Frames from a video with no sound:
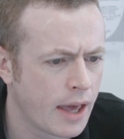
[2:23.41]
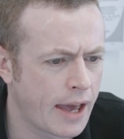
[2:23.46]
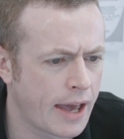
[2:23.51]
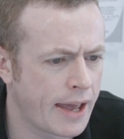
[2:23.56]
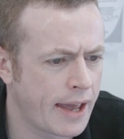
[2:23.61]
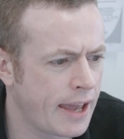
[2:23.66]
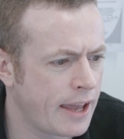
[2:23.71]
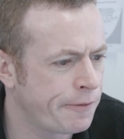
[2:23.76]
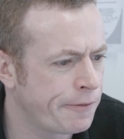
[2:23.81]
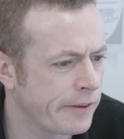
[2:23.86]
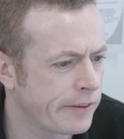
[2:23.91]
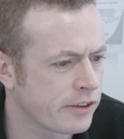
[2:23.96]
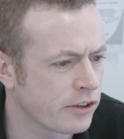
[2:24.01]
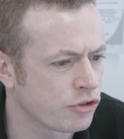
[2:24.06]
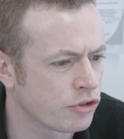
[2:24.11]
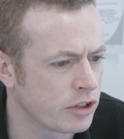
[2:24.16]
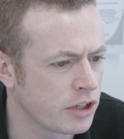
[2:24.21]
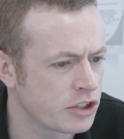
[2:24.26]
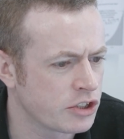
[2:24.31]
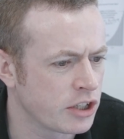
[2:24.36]
Uh, if it's
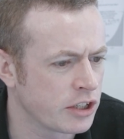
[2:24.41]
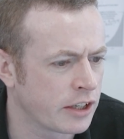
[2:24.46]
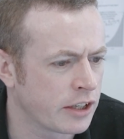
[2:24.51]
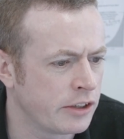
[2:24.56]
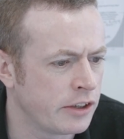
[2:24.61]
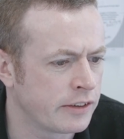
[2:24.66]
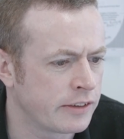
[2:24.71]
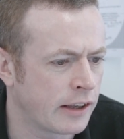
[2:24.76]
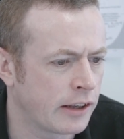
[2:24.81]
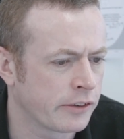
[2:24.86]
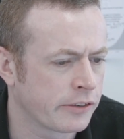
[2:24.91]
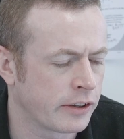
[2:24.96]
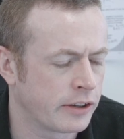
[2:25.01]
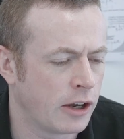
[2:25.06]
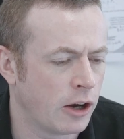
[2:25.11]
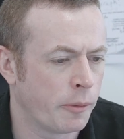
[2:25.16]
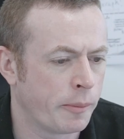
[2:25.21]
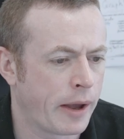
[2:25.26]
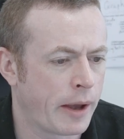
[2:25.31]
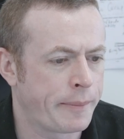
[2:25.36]
a tradition, can you tell us a
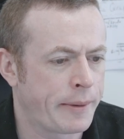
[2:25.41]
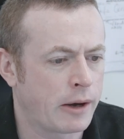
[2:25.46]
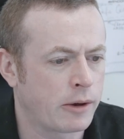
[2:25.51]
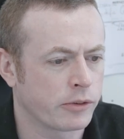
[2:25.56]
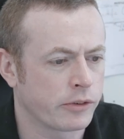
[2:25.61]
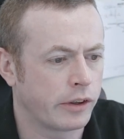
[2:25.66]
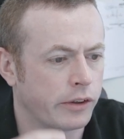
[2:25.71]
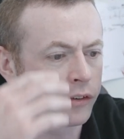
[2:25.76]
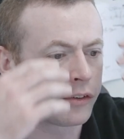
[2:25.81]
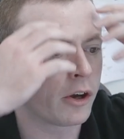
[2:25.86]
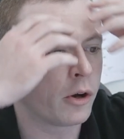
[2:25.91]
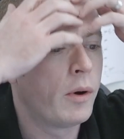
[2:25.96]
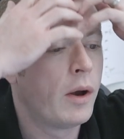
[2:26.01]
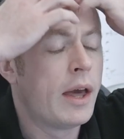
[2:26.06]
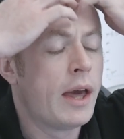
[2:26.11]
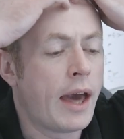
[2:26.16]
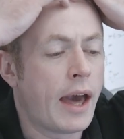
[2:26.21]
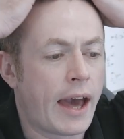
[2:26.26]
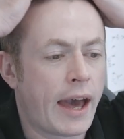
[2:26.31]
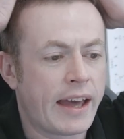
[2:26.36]
little bit about it? So,
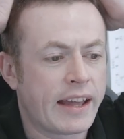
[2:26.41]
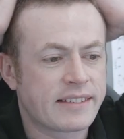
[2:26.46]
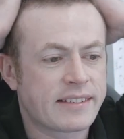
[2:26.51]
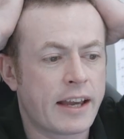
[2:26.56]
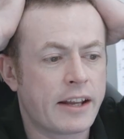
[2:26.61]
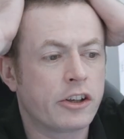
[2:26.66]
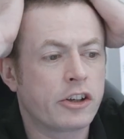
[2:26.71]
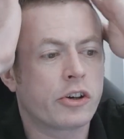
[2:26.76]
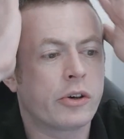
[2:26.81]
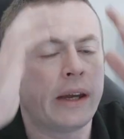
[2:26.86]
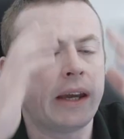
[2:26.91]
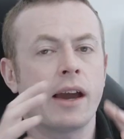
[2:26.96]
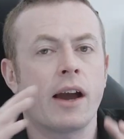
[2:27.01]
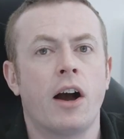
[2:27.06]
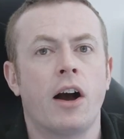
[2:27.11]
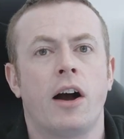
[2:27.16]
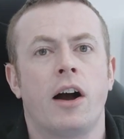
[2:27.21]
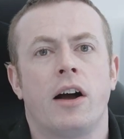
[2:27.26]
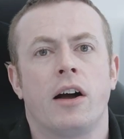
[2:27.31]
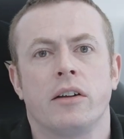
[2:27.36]
uh, tenugui
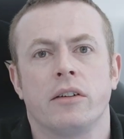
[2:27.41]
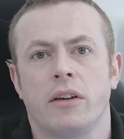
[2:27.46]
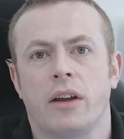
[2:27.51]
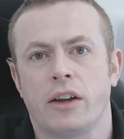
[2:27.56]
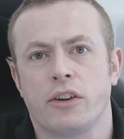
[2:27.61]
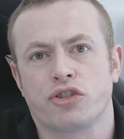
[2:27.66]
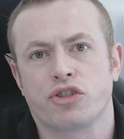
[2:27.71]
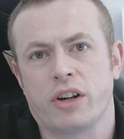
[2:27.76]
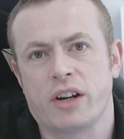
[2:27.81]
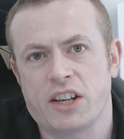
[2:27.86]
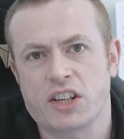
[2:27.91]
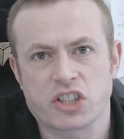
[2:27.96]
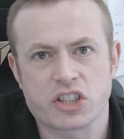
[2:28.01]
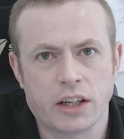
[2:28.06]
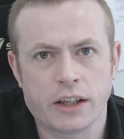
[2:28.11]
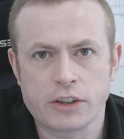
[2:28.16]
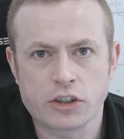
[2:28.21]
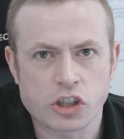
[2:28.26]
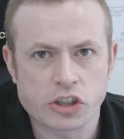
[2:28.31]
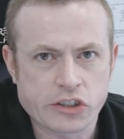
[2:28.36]
are
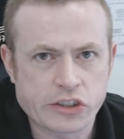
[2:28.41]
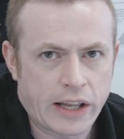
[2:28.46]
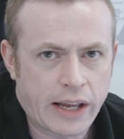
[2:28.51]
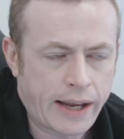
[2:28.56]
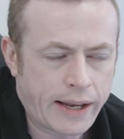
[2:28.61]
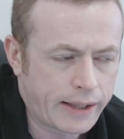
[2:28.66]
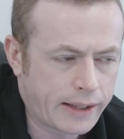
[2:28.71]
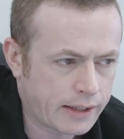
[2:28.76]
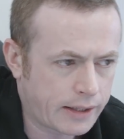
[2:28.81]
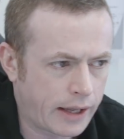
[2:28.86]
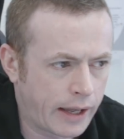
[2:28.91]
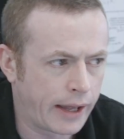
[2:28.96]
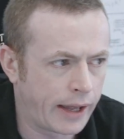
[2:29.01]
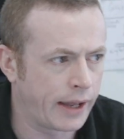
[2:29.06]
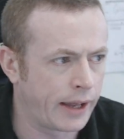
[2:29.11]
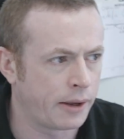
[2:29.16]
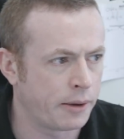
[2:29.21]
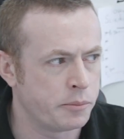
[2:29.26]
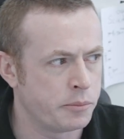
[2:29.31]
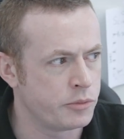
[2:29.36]
traditionally just like
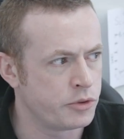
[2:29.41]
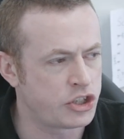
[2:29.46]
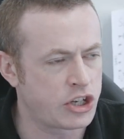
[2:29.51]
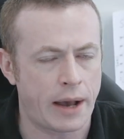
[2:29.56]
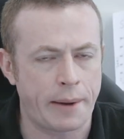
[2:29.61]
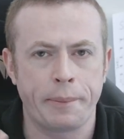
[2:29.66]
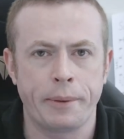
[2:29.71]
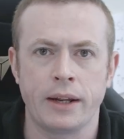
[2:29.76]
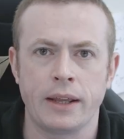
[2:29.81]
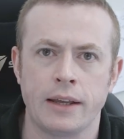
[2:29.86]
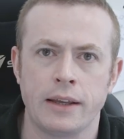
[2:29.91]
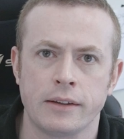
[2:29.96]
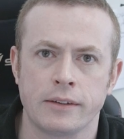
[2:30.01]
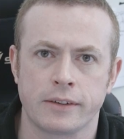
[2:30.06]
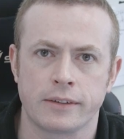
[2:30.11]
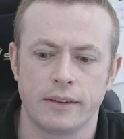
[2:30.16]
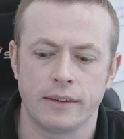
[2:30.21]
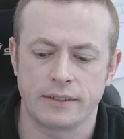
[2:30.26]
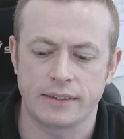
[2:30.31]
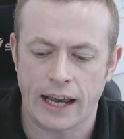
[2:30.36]
um,
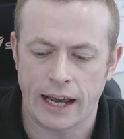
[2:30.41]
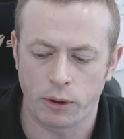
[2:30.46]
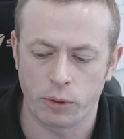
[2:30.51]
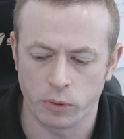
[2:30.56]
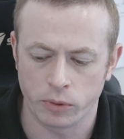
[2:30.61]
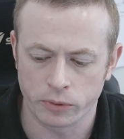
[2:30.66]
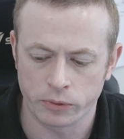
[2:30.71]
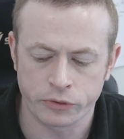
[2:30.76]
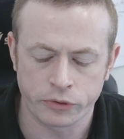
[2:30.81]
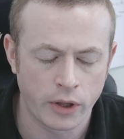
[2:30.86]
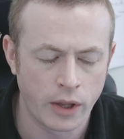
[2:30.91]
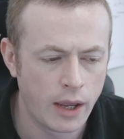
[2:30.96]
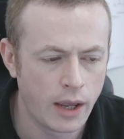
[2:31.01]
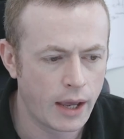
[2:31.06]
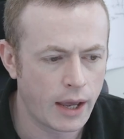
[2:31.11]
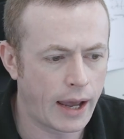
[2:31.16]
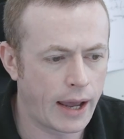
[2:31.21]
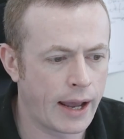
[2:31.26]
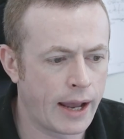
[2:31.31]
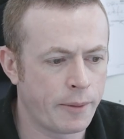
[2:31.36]
Japanese towels.
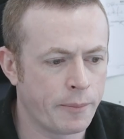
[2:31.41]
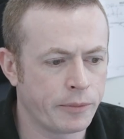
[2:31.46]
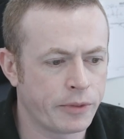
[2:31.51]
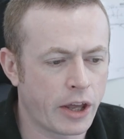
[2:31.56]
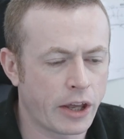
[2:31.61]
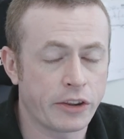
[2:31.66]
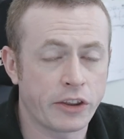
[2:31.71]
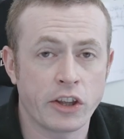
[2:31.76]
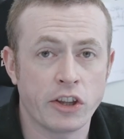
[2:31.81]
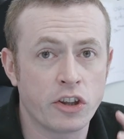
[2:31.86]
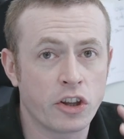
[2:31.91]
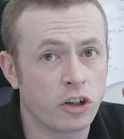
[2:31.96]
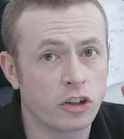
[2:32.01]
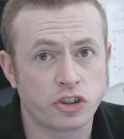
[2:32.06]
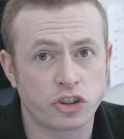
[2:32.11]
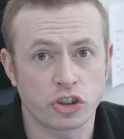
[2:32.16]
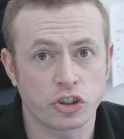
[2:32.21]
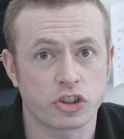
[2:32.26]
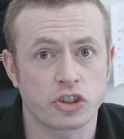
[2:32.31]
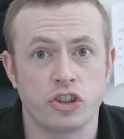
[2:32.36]
Um, they're
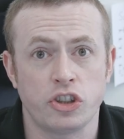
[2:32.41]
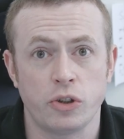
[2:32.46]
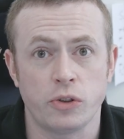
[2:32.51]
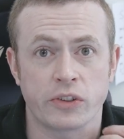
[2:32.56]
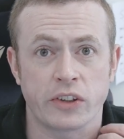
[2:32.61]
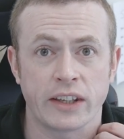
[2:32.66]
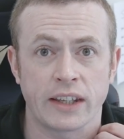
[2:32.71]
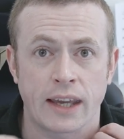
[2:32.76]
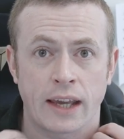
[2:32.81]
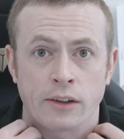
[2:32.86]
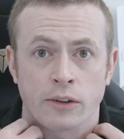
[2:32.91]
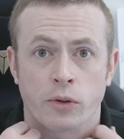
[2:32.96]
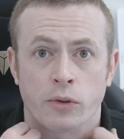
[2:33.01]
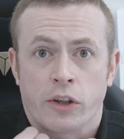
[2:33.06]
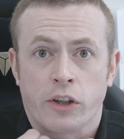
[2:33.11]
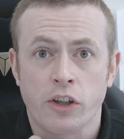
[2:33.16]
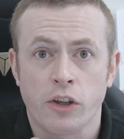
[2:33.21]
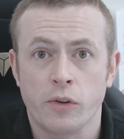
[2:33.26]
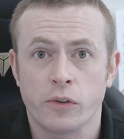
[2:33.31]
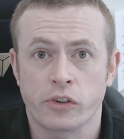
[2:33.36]
not just used in
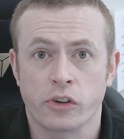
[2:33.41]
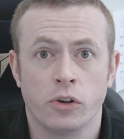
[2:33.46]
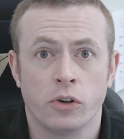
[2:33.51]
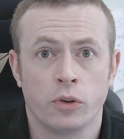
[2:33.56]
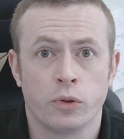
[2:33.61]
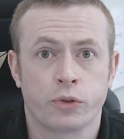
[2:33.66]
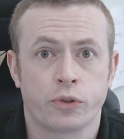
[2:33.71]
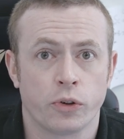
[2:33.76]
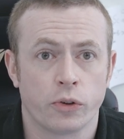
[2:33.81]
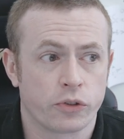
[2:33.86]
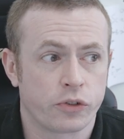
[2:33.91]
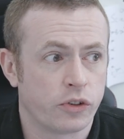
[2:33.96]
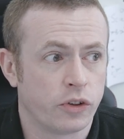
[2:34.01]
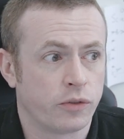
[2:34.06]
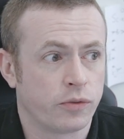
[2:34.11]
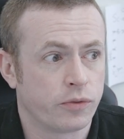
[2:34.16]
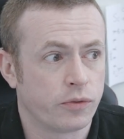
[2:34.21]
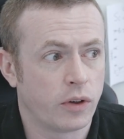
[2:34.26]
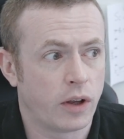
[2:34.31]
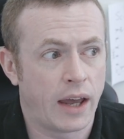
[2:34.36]
Kendo. They're used in all sorts
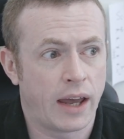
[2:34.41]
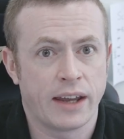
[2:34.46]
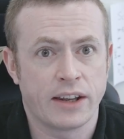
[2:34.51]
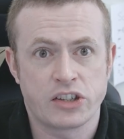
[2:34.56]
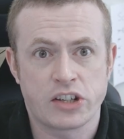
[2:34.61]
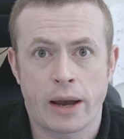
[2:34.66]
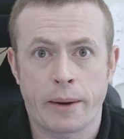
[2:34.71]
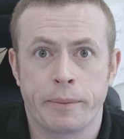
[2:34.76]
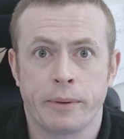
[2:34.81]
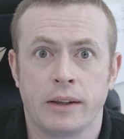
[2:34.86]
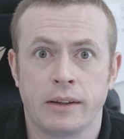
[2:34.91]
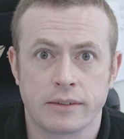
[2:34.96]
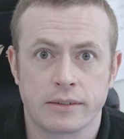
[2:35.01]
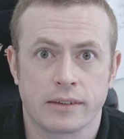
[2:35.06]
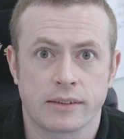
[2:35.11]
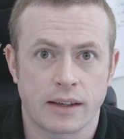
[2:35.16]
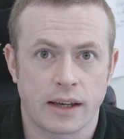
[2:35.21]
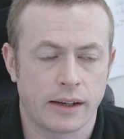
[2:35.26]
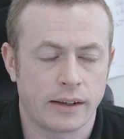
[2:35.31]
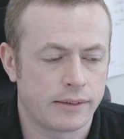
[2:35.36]
of uh, Japanese
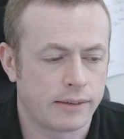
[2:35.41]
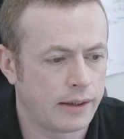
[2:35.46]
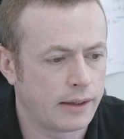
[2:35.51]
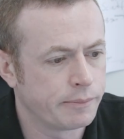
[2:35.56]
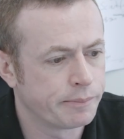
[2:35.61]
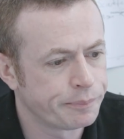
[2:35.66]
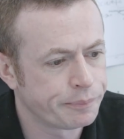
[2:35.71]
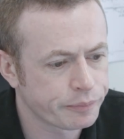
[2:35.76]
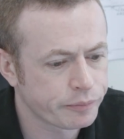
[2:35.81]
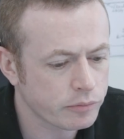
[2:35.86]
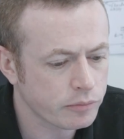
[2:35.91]
society.